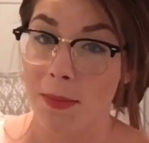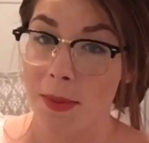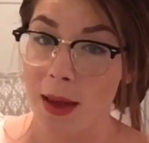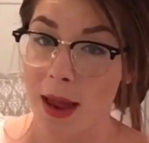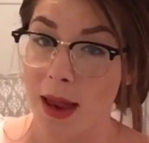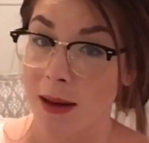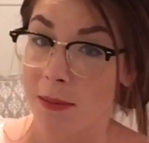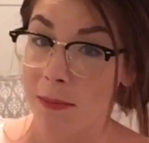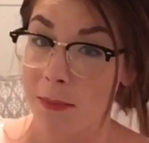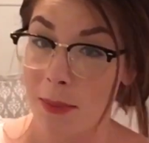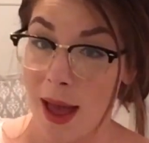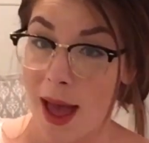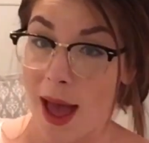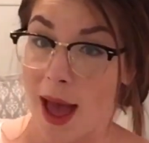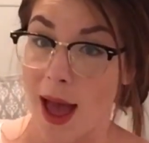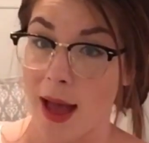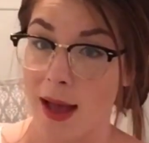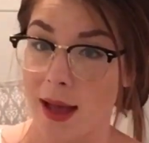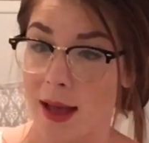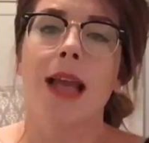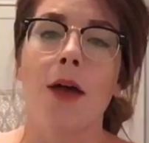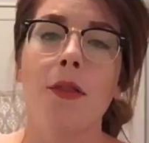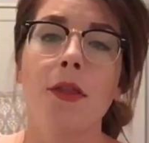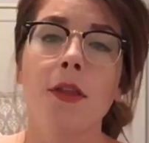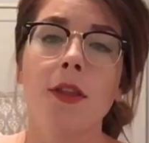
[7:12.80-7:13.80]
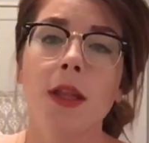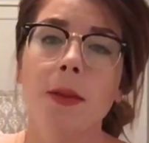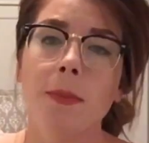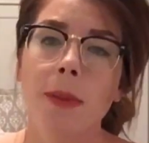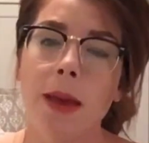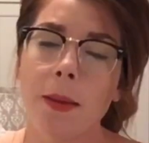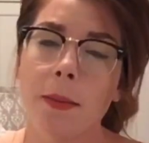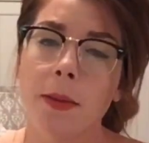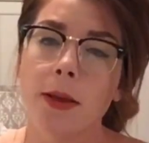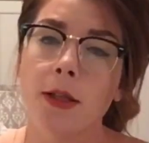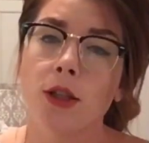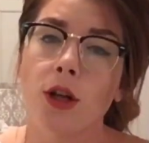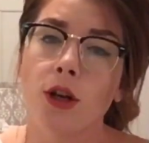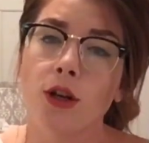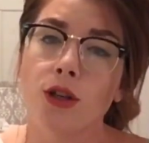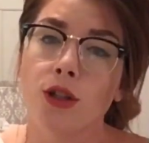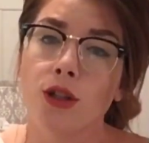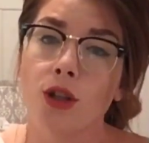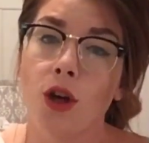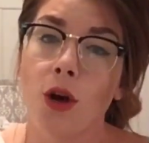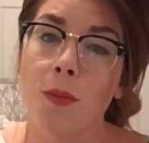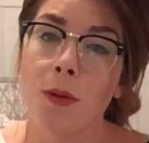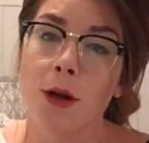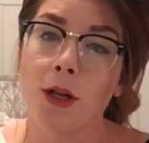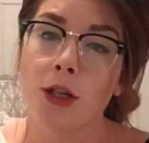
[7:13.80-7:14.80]
and back. Now that the babies are
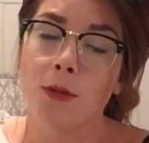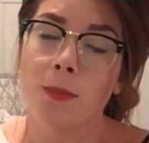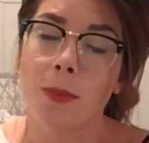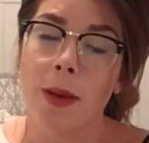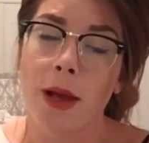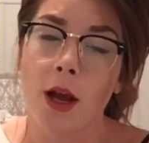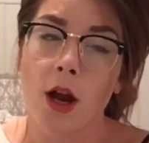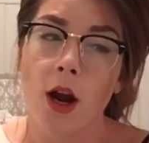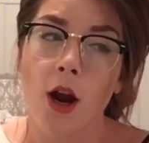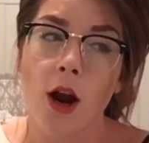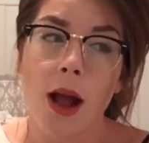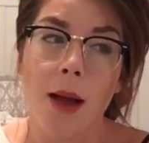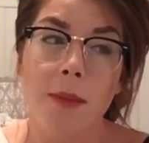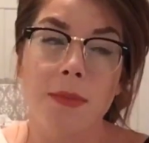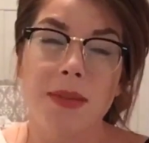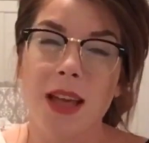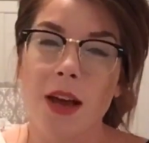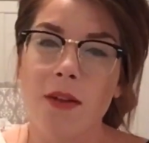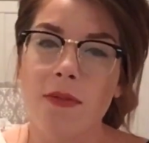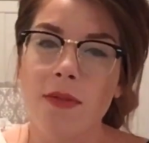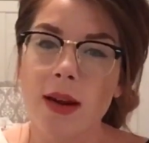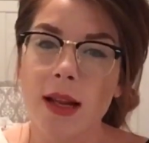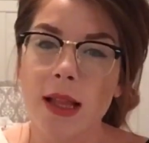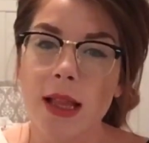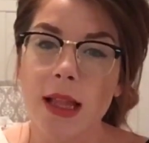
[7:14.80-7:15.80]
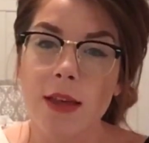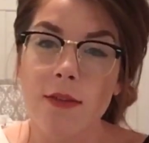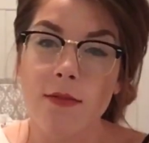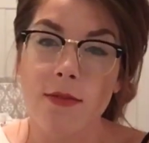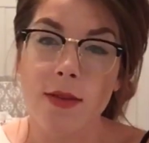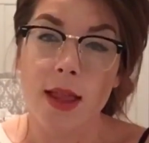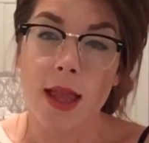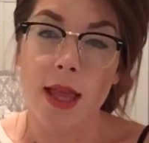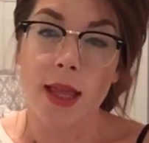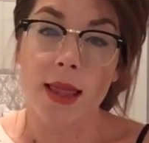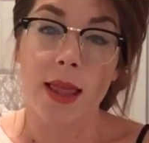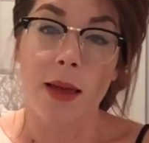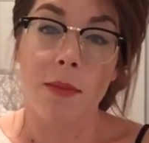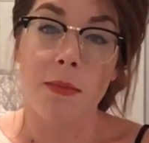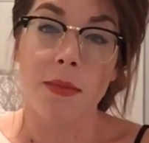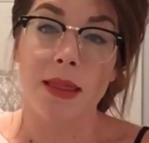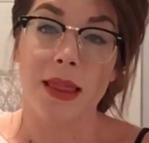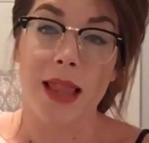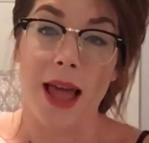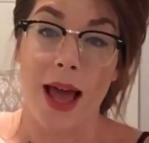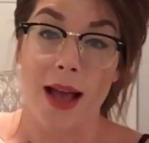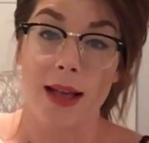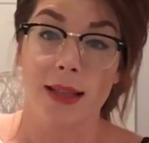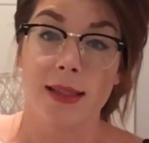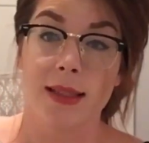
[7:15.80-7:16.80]
so much bigger, I'm definitely feeling them
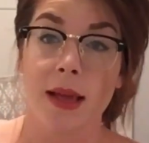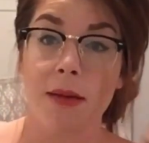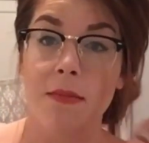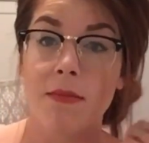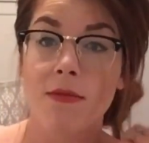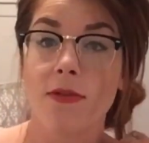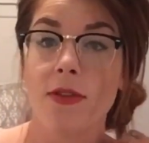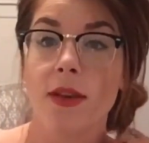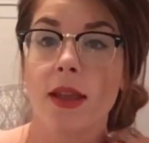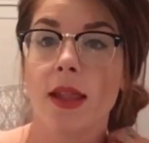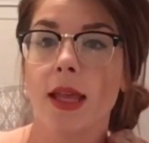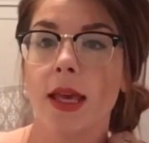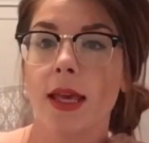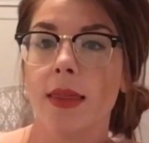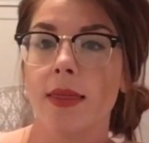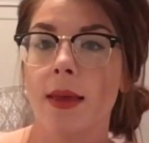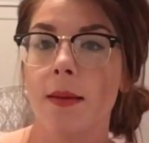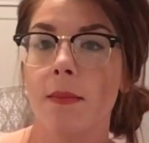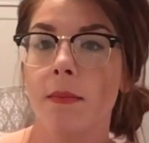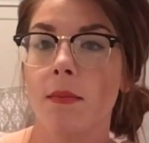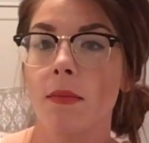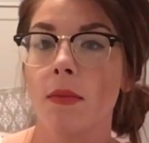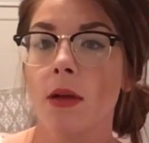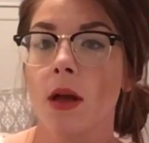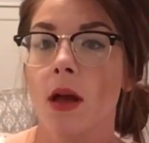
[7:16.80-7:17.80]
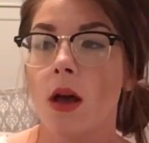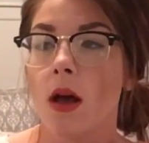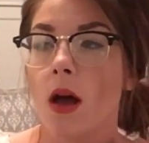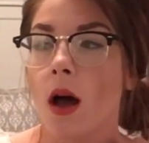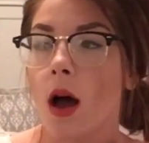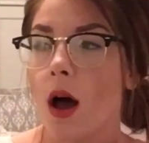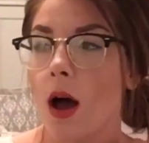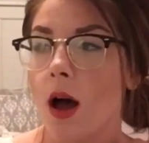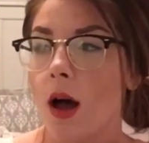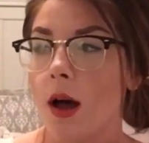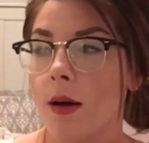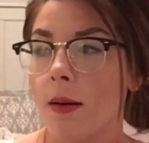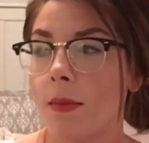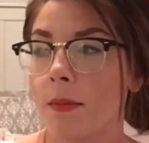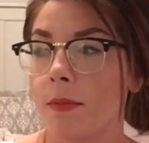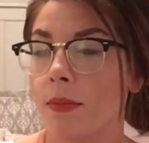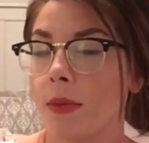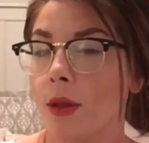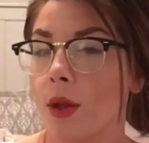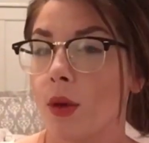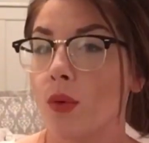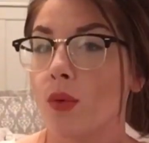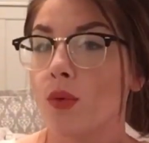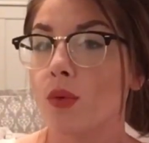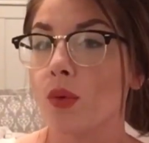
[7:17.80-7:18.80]
less. I'm feeling them
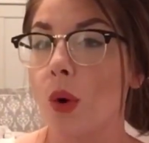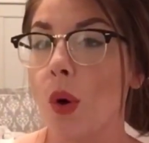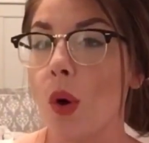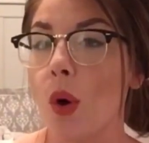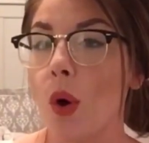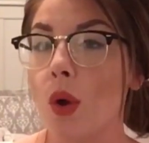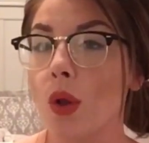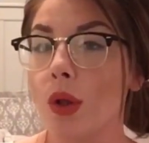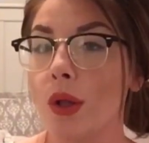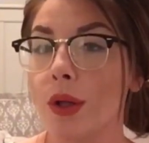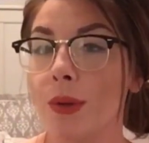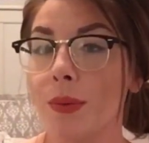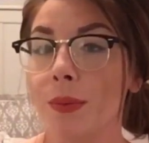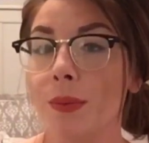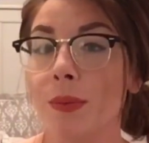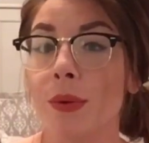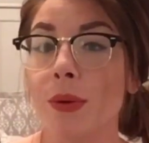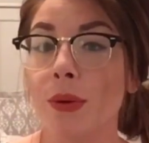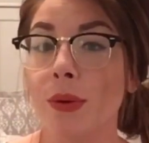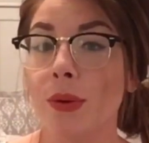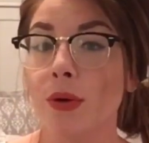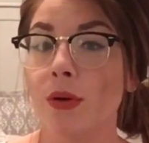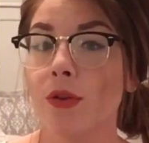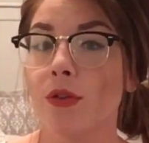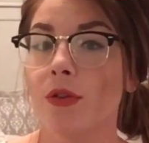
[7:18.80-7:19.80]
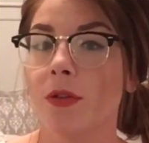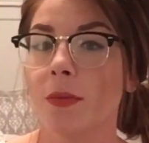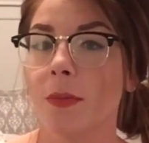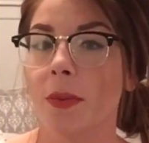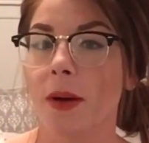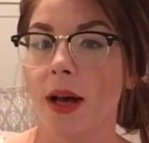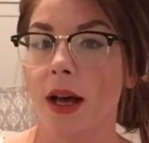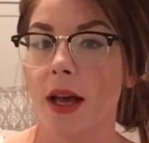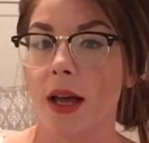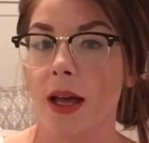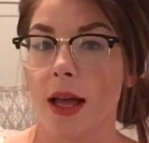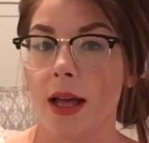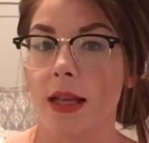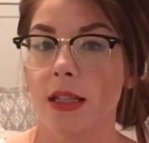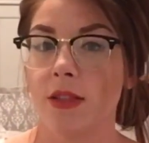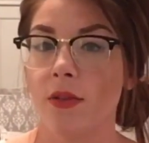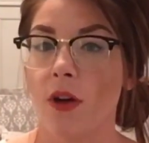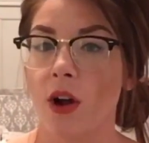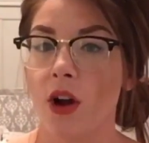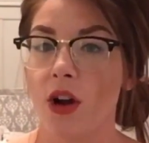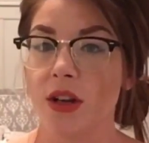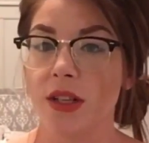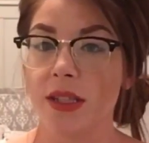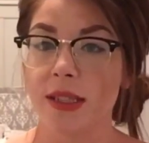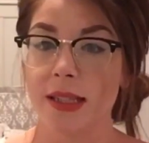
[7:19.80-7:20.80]
roll and move, but as
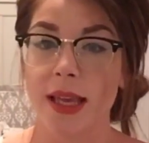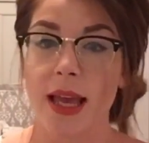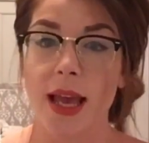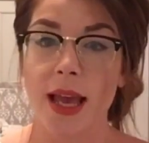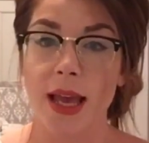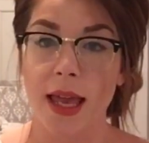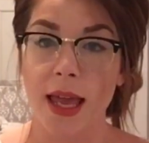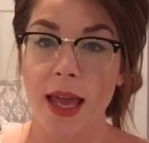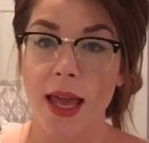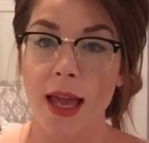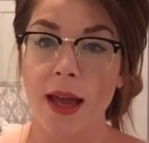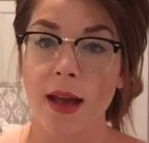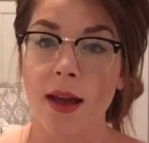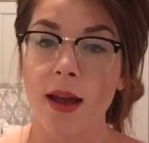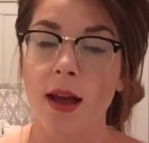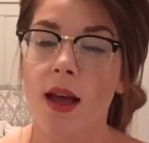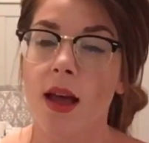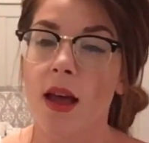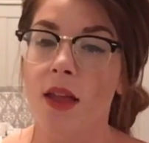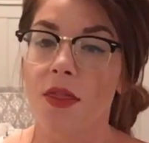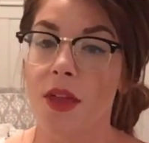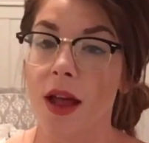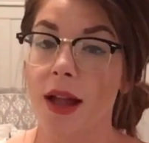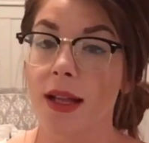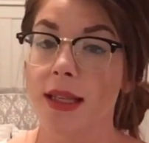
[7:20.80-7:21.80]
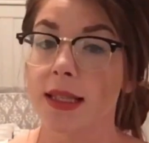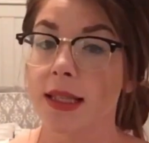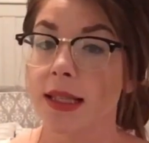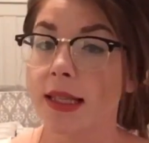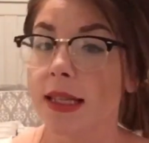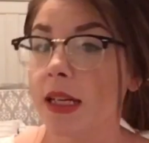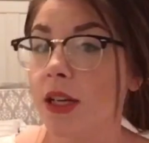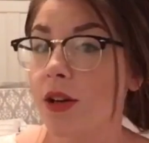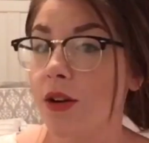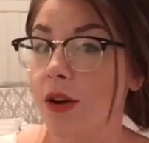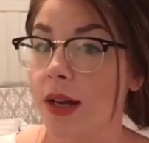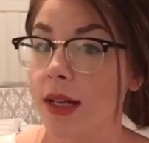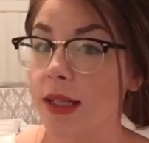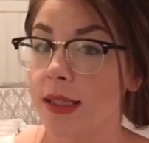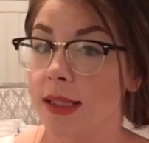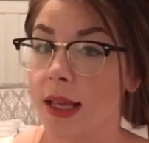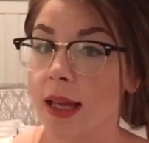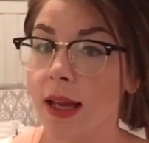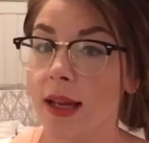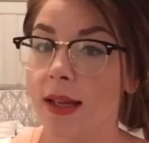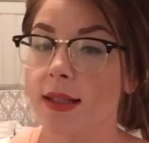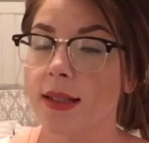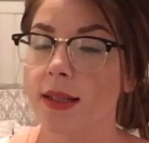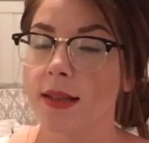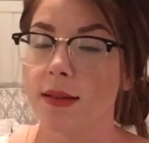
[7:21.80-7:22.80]
far as kicking, that's
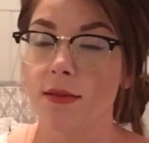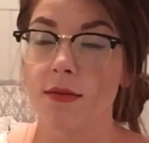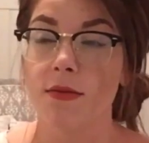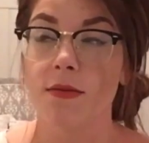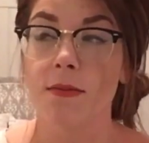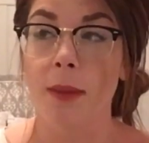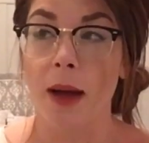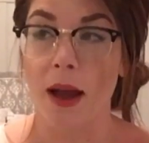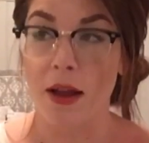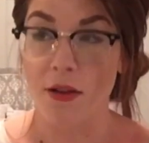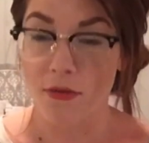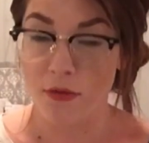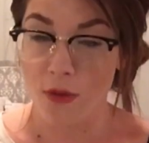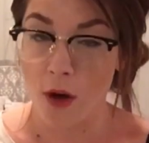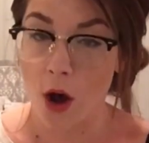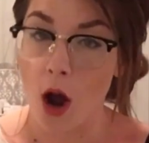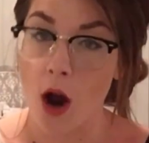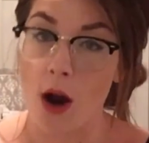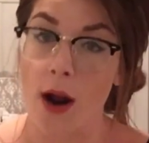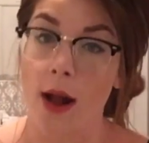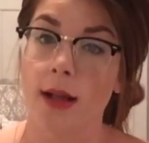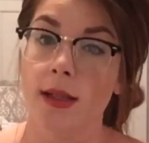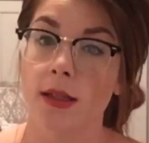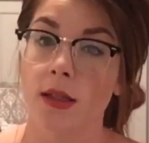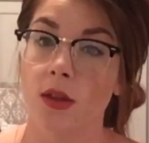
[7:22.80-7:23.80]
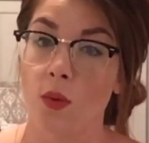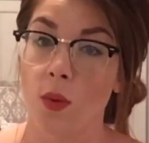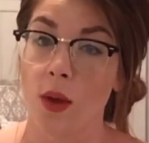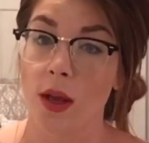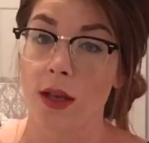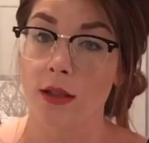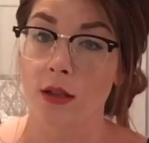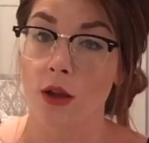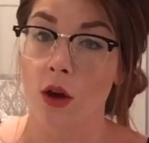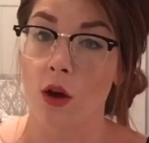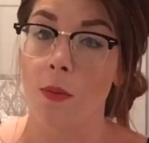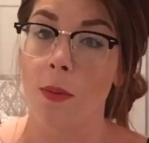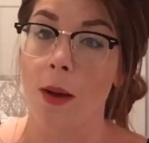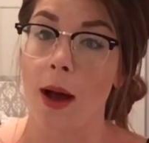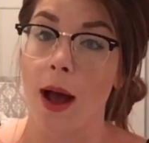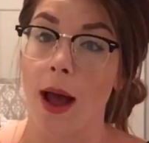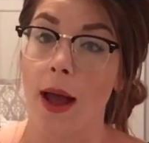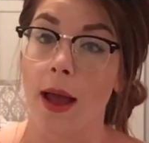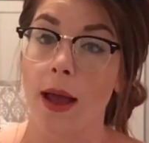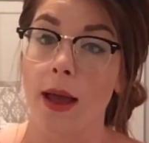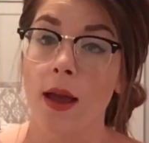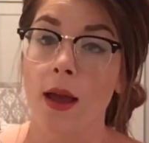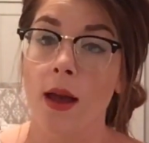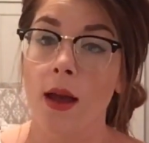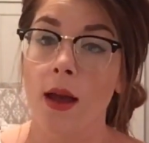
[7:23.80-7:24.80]
decreasing by far as the weeks go by.